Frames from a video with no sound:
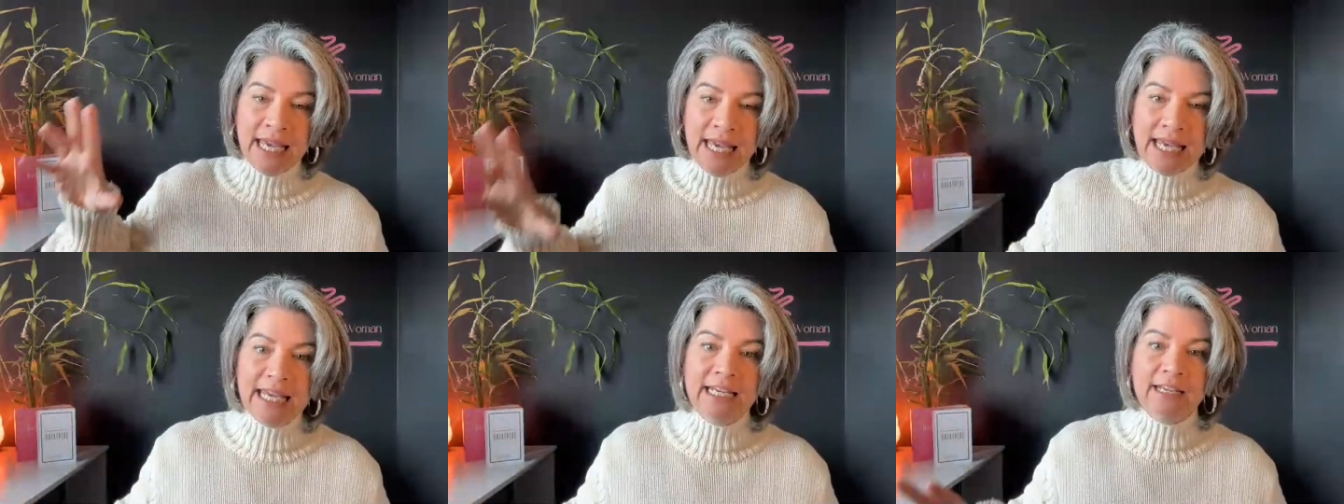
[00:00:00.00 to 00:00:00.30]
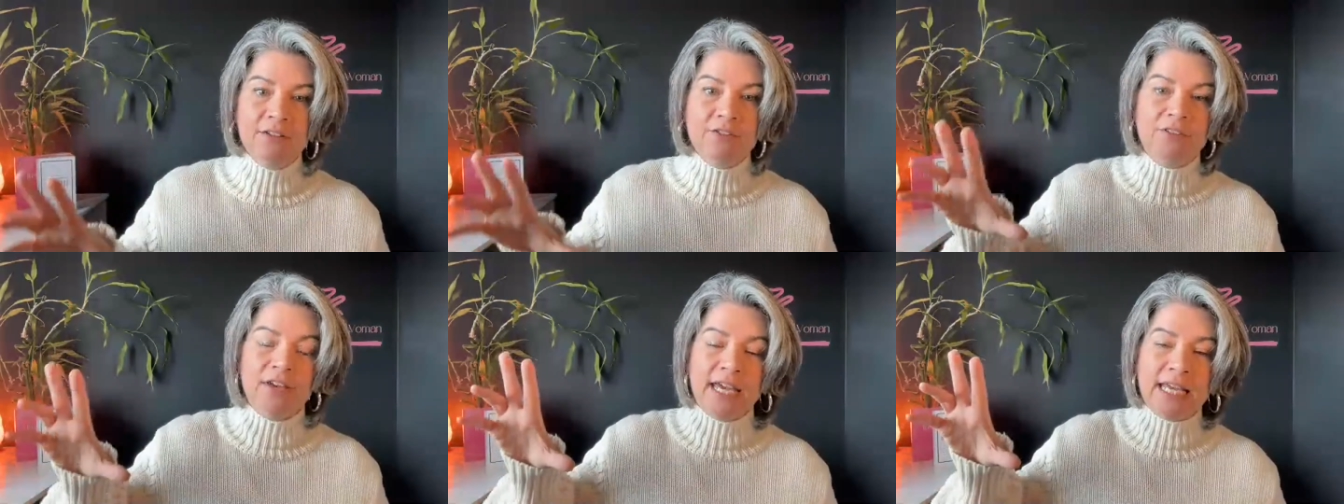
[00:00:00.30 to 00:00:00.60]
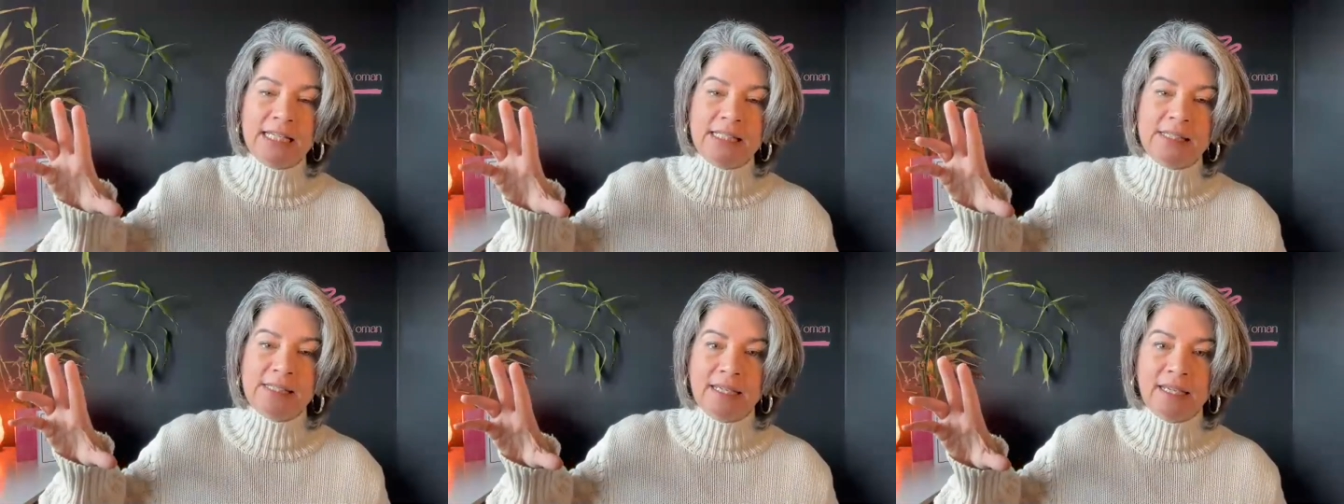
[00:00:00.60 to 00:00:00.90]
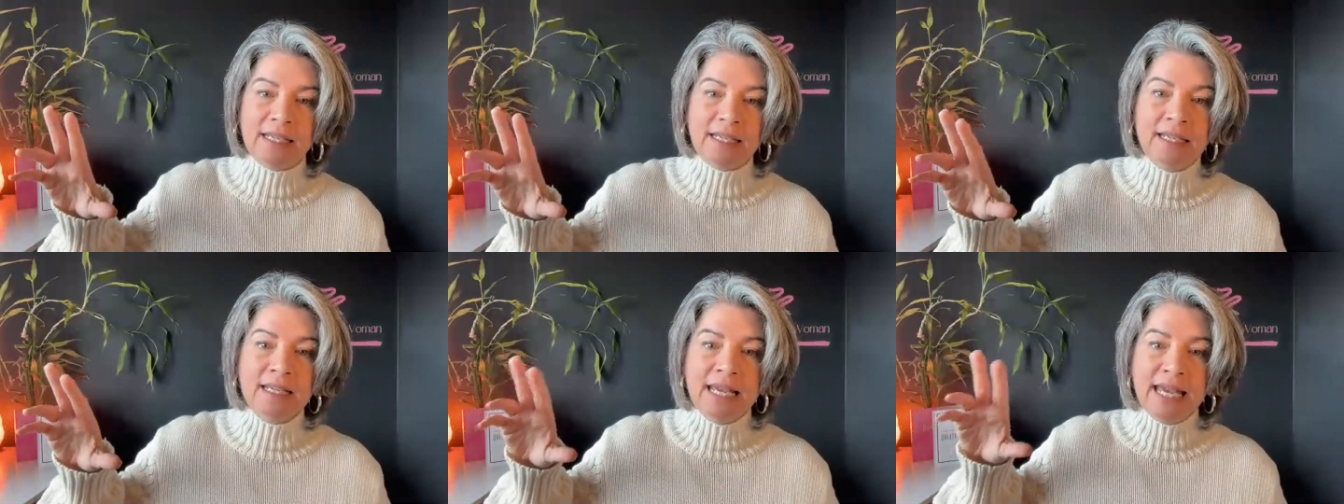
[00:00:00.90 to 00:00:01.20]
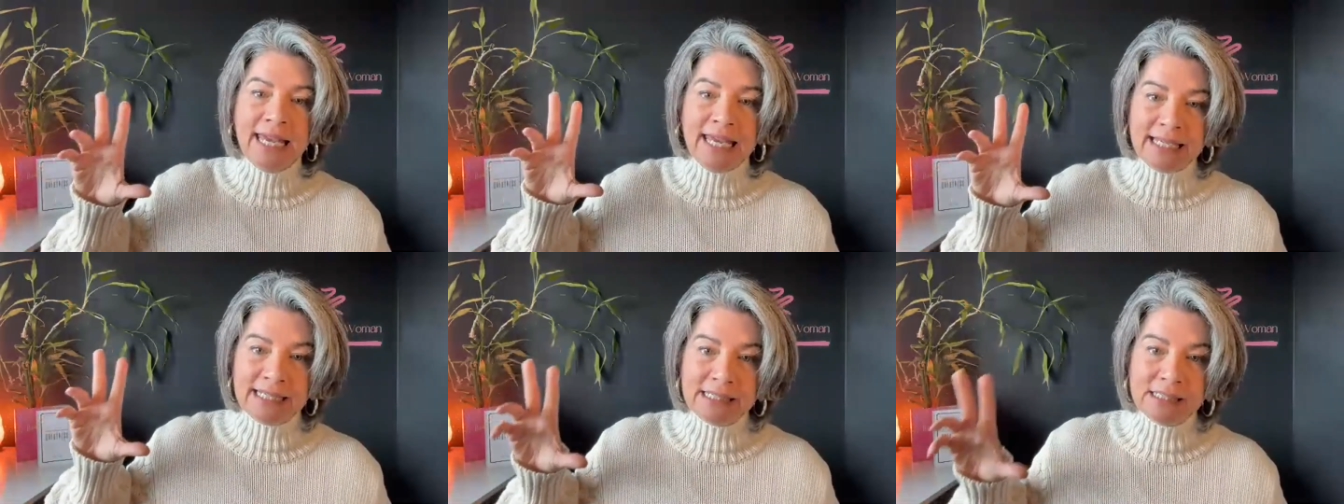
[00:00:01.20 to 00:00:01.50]
elevating,
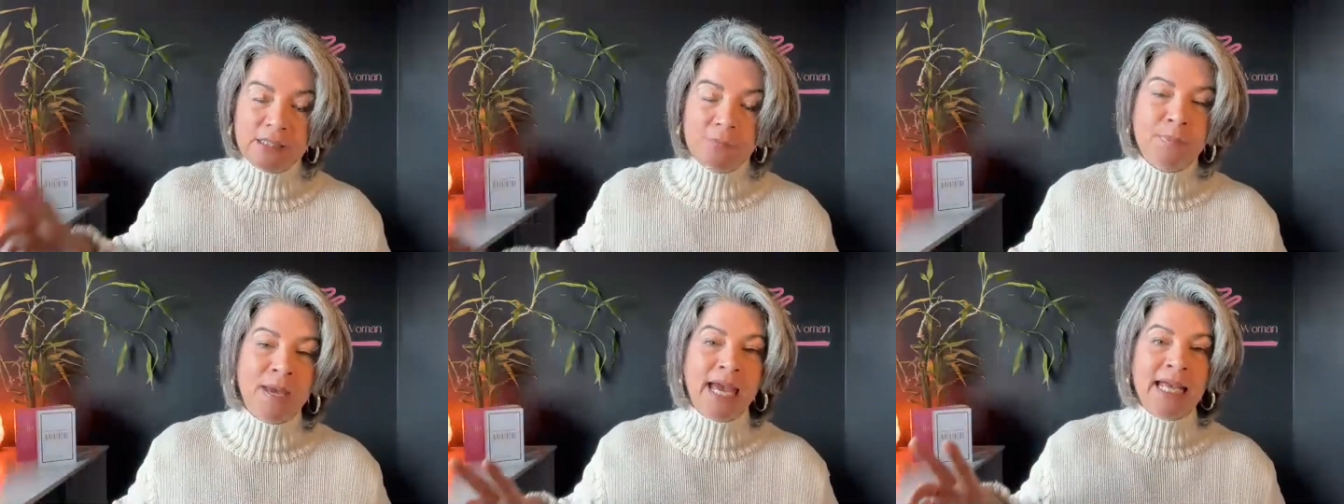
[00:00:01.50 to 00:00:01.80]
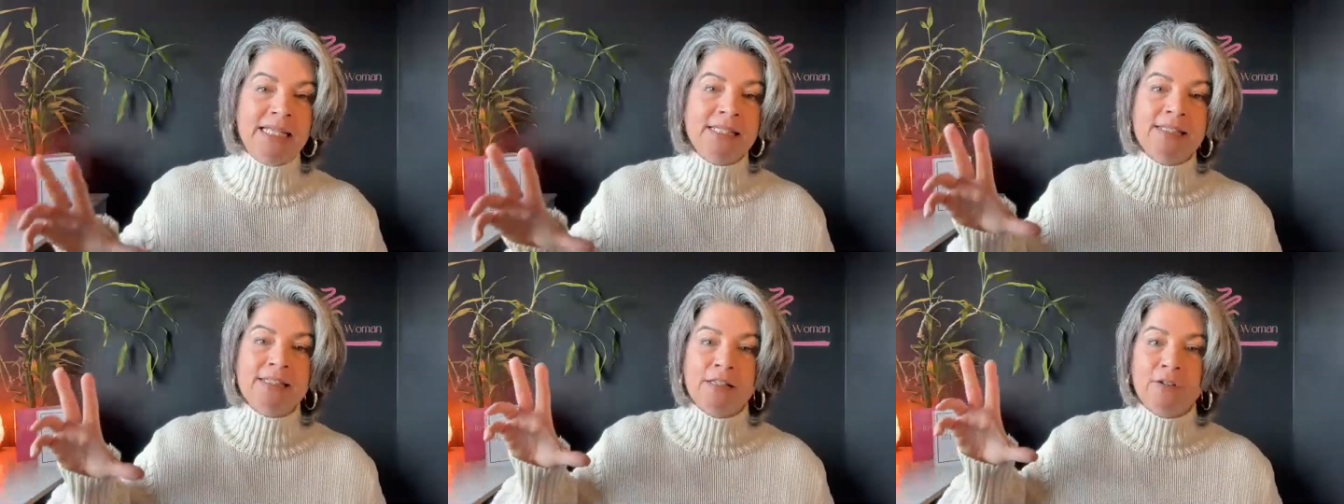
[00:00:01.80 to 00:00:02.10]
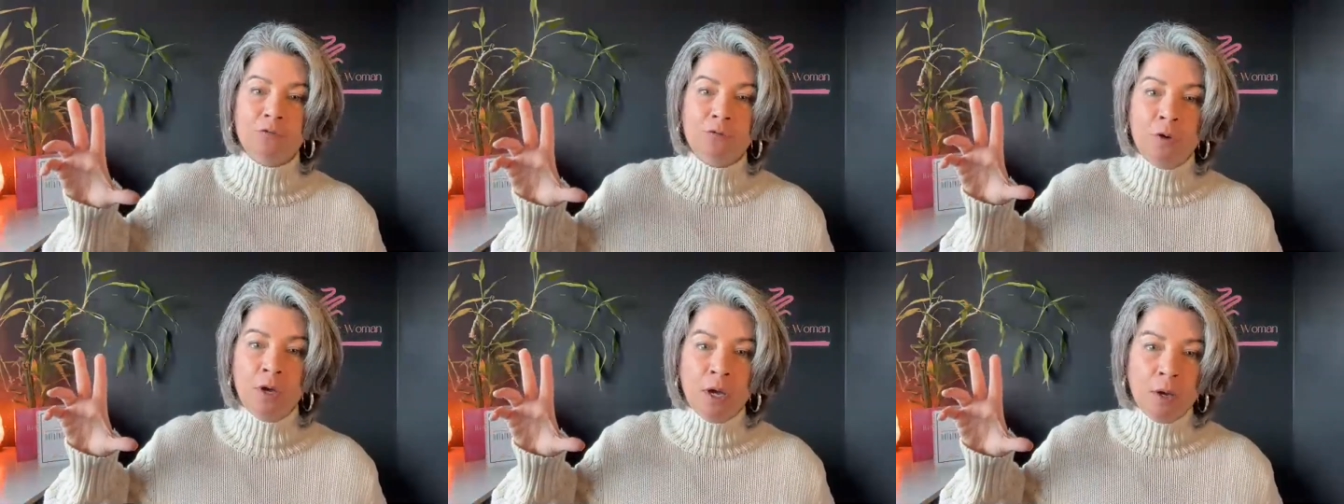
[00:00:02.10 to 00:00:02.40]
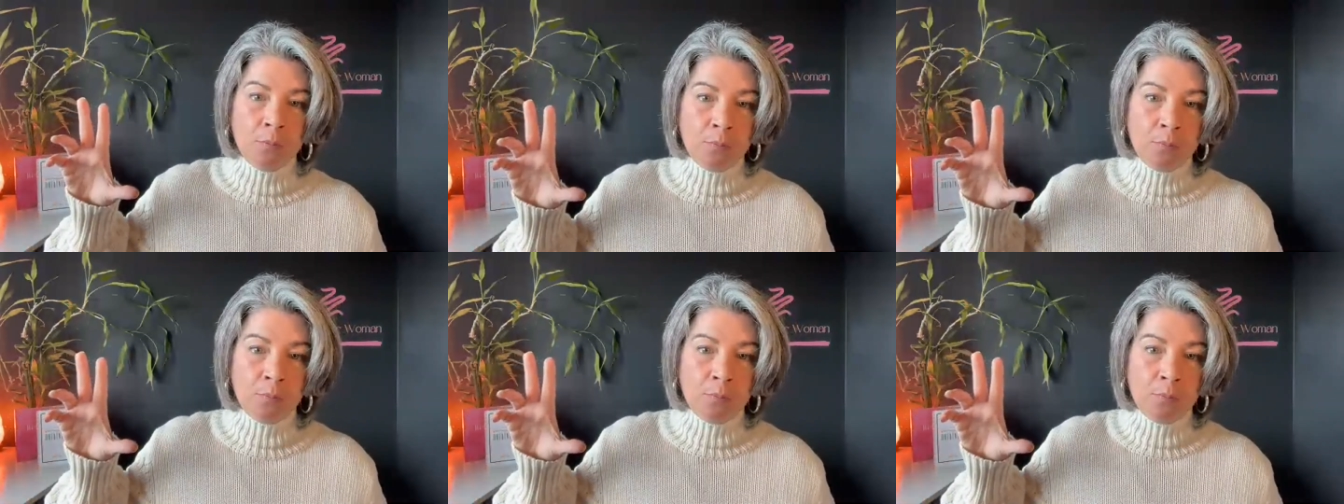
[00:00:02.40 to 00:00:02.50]
expansive,